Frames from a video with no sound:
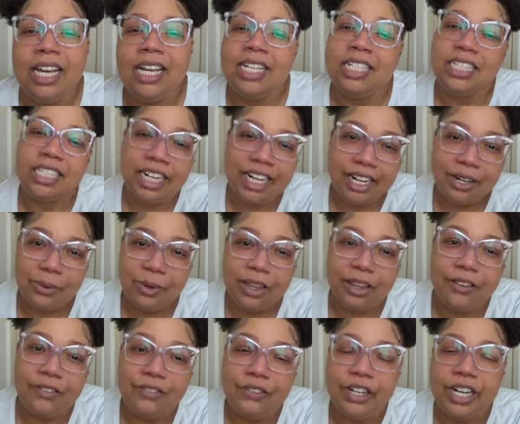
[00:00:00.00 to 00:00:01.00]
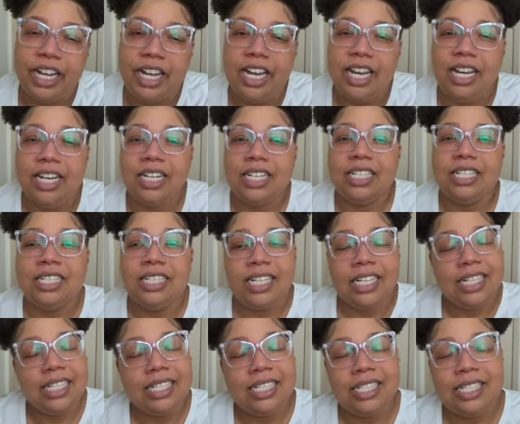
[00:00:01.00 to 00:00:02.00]
Share it with a friend,
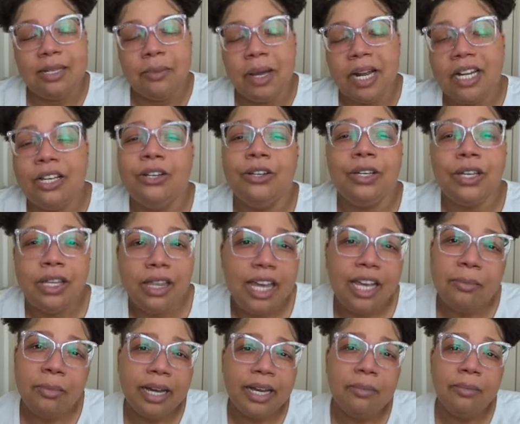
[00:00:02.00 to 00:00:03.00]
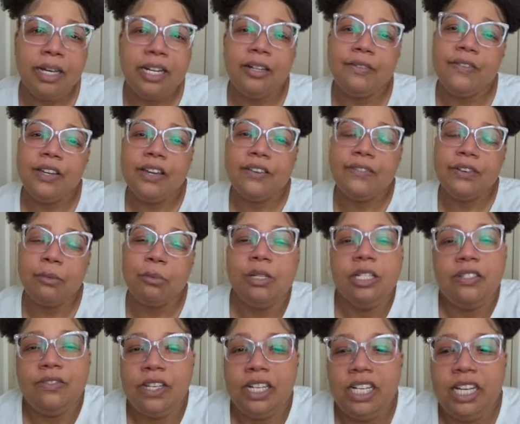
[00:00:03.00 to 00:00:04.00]
send it to somebody who you think might benefit from
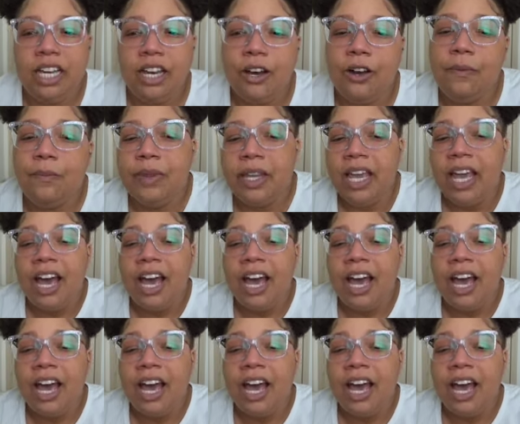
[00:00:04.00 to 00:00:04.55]
this video.